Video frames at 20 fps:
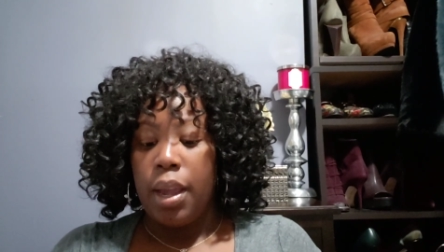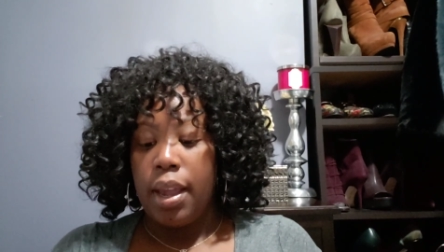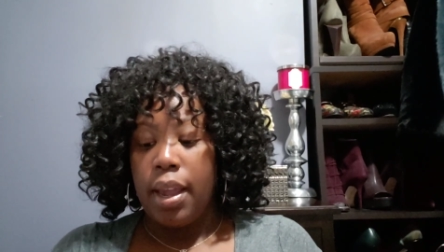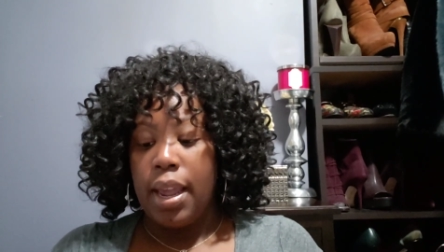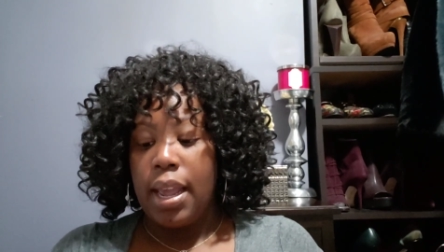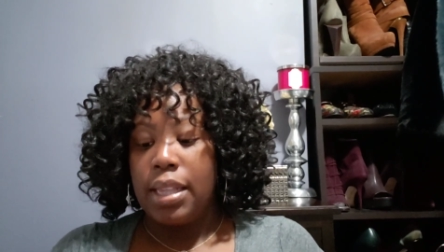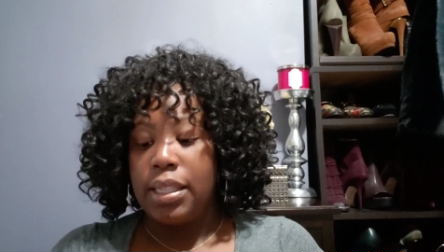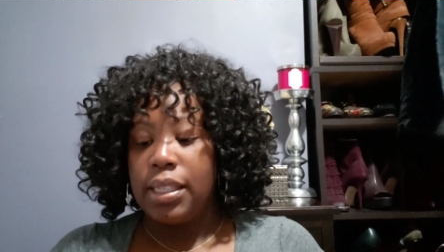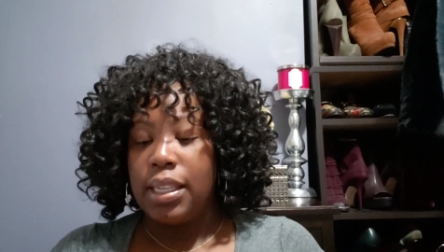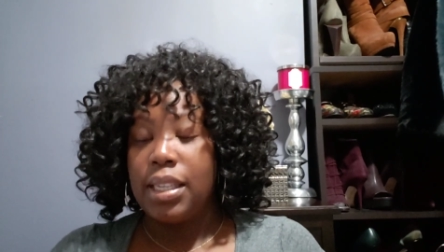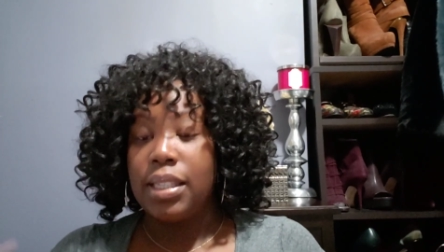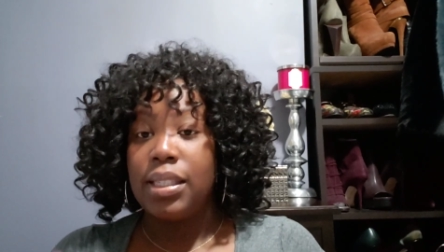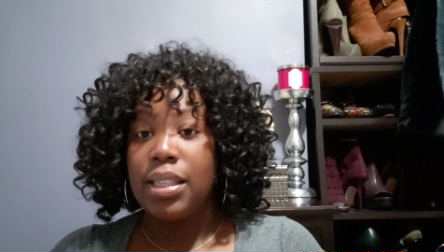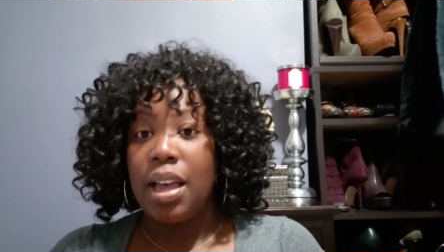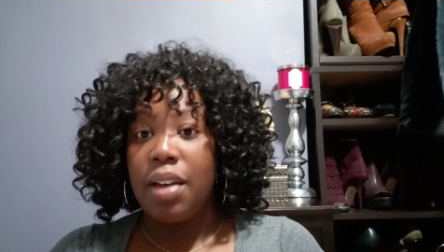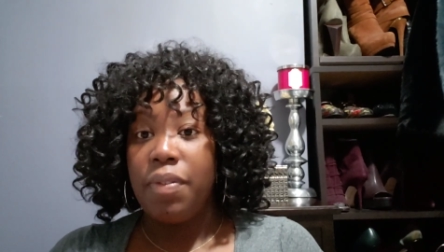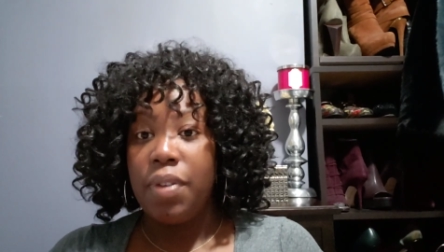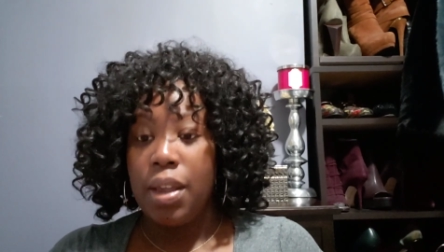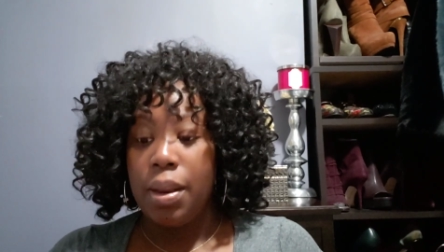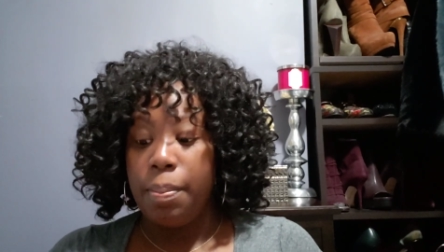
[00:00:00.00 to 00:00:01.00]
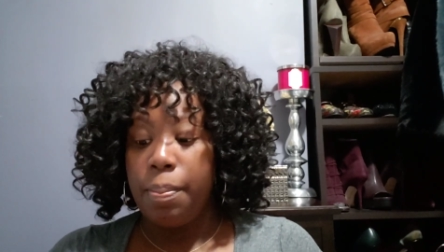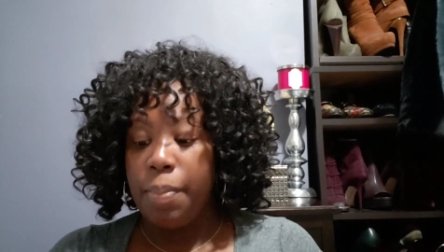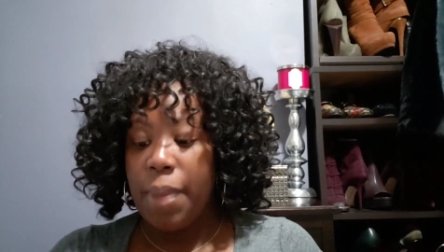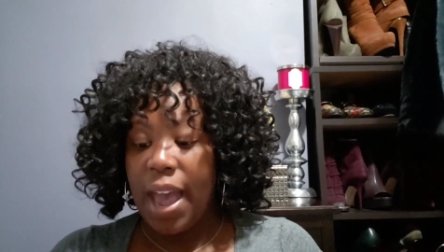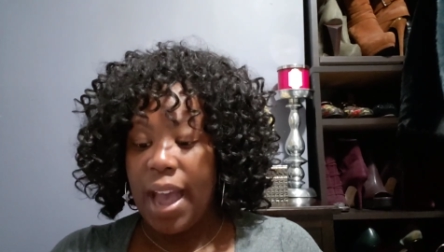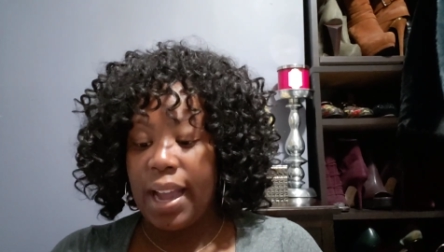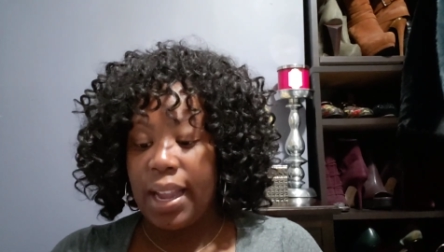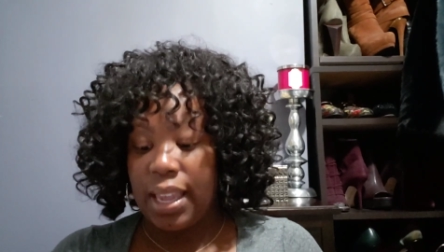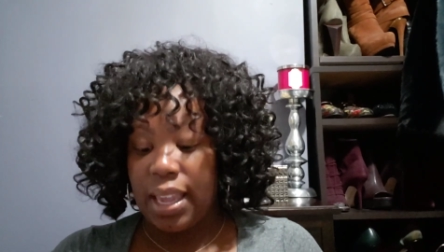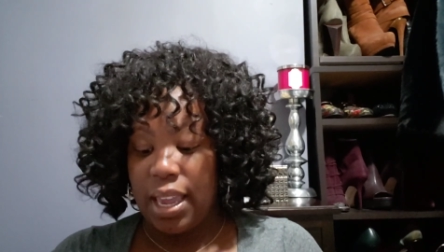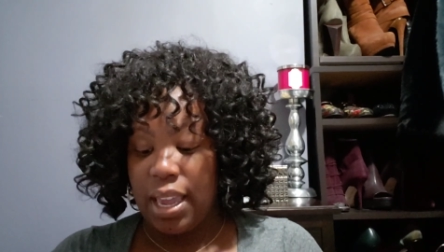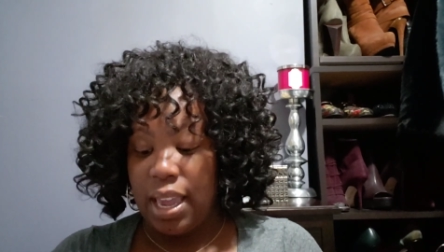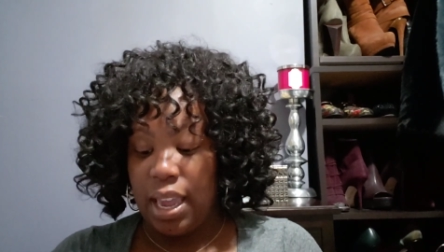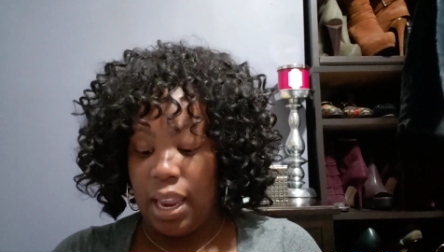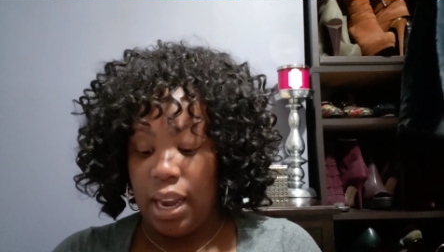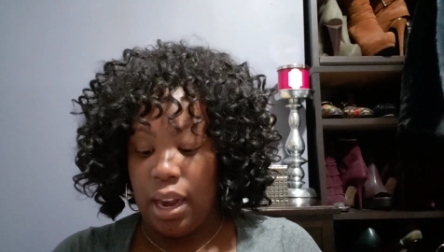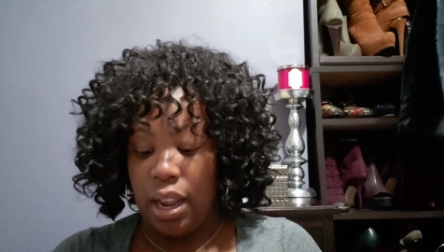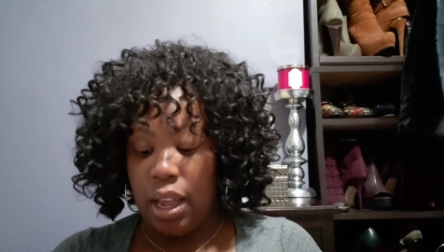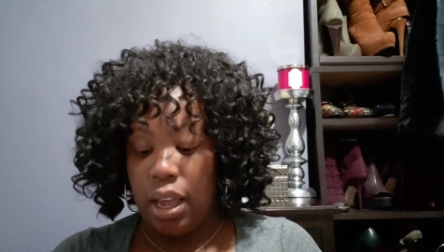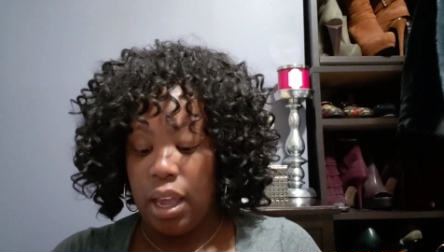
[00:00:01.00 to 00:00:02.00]
It's a 7-pack
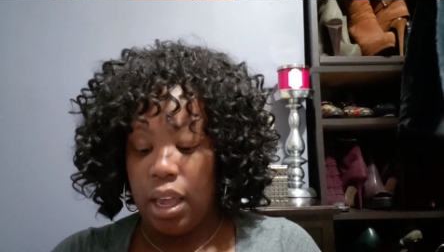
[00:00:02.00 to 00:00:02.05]
kit